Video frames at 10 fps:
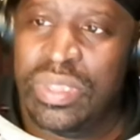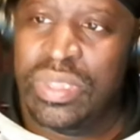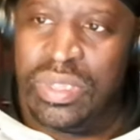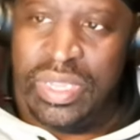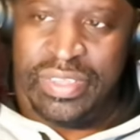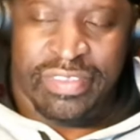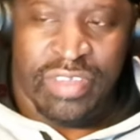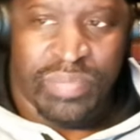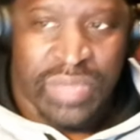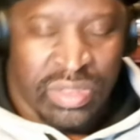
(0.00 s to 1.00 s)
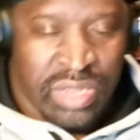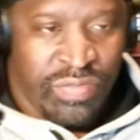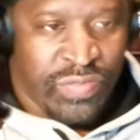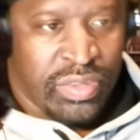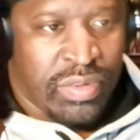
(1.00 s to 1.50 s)
because it's something
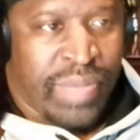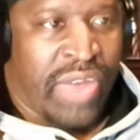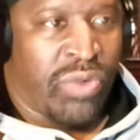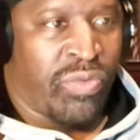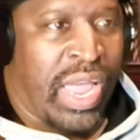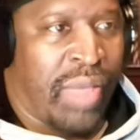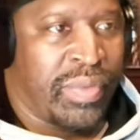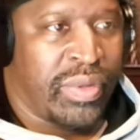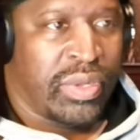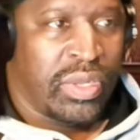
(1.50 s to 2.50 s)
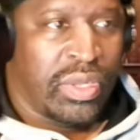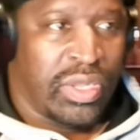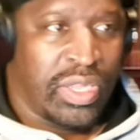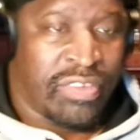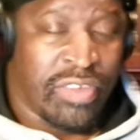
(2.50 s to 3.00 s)
different to battle rap.
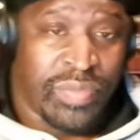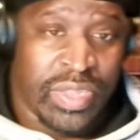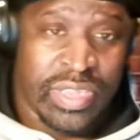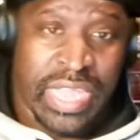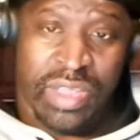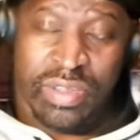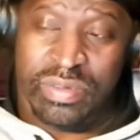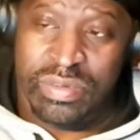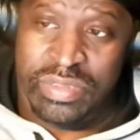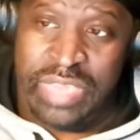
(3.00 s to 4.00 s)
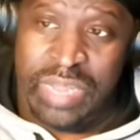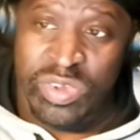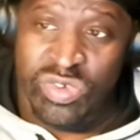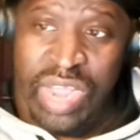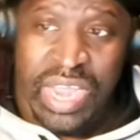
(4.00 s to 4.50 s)
It's something that they've
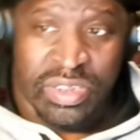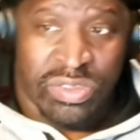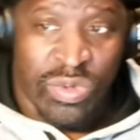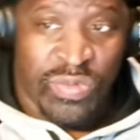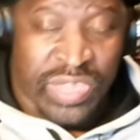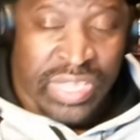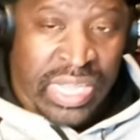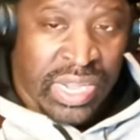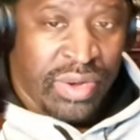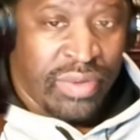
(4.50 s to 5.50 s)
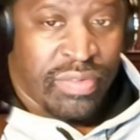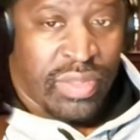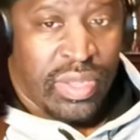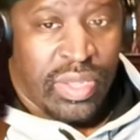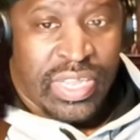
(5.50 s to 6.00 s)
been trying to do for years.
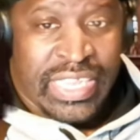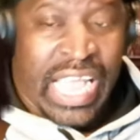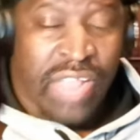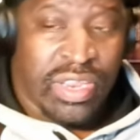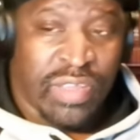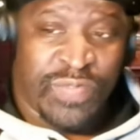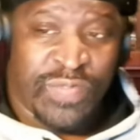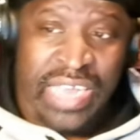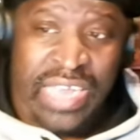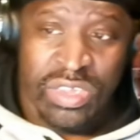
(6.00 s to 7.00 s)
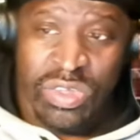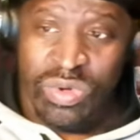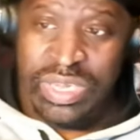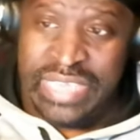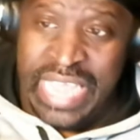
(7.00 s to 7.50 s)
Now that it's finally
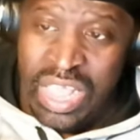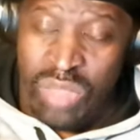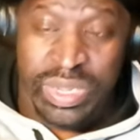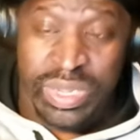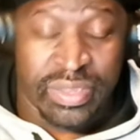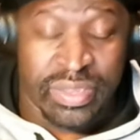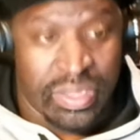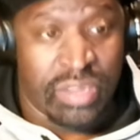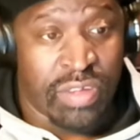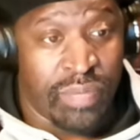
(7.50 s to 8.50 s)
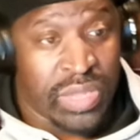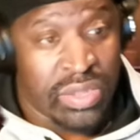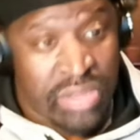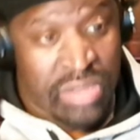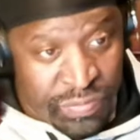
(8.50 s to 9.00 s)
going down, we get to see something
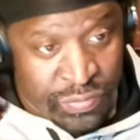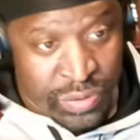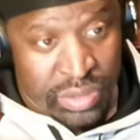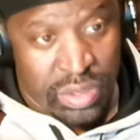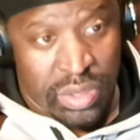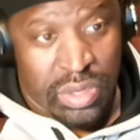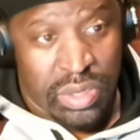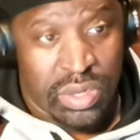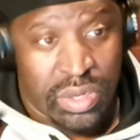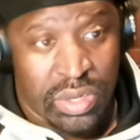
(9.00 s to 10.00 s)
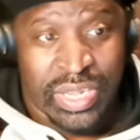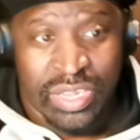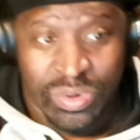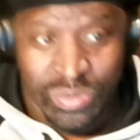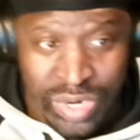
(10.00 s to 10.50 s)
different. You
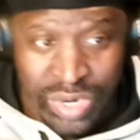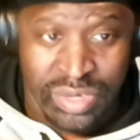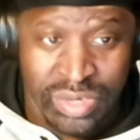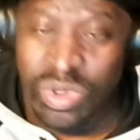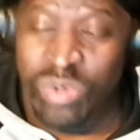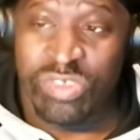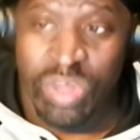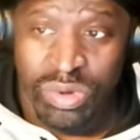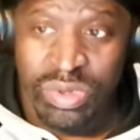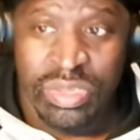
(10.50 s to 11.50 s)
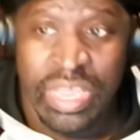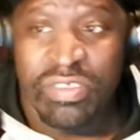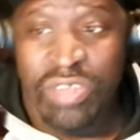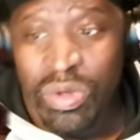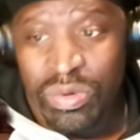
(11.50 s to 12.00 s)
get the rip, you know, so
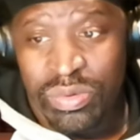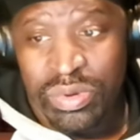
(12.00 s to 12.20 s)
this gonna